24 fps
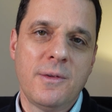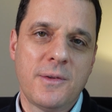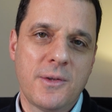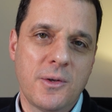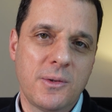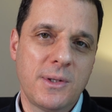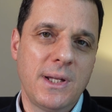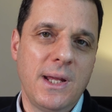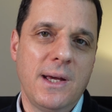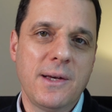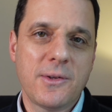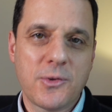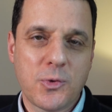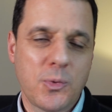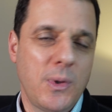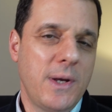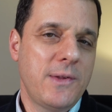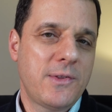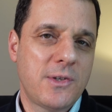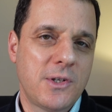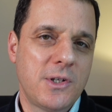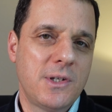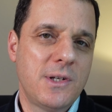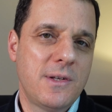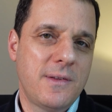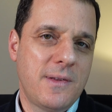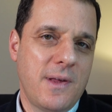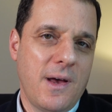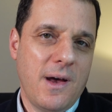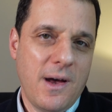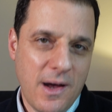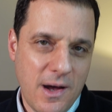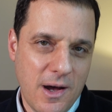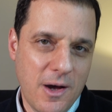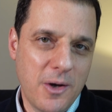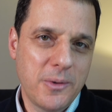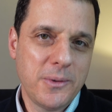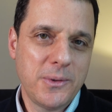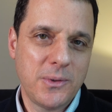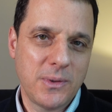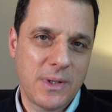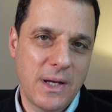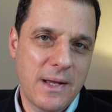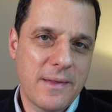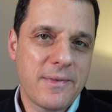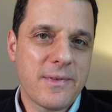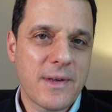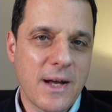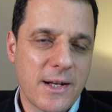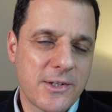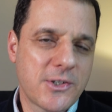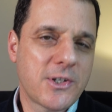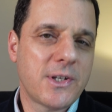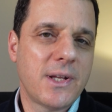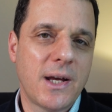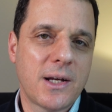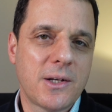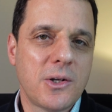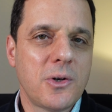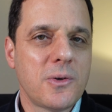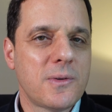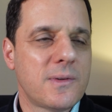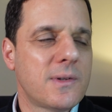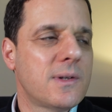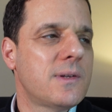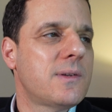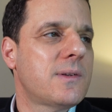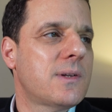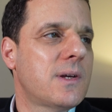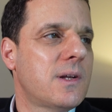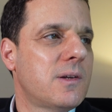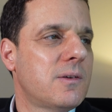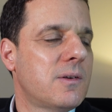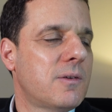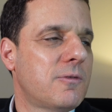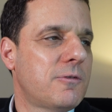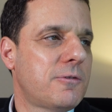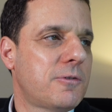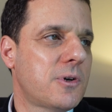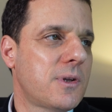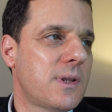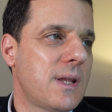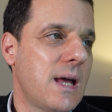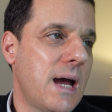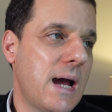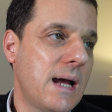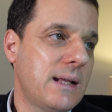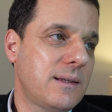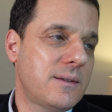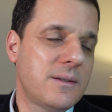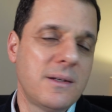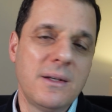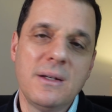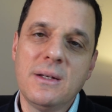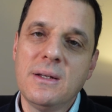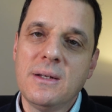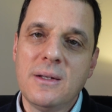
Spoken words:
So the next question is how to get such a diagnosis, and for that,